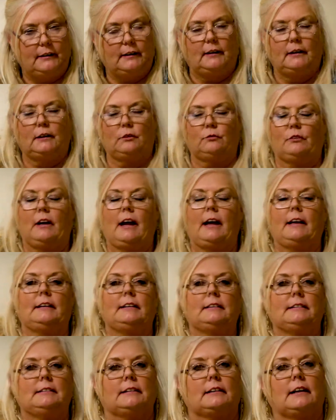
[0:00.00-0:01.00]
RAD
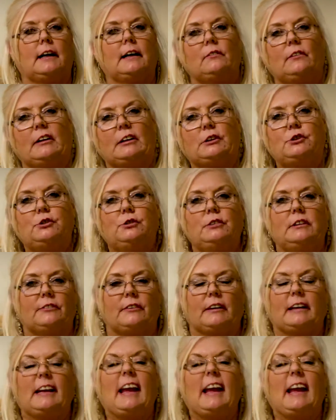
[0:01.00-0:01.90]
into kind of like two different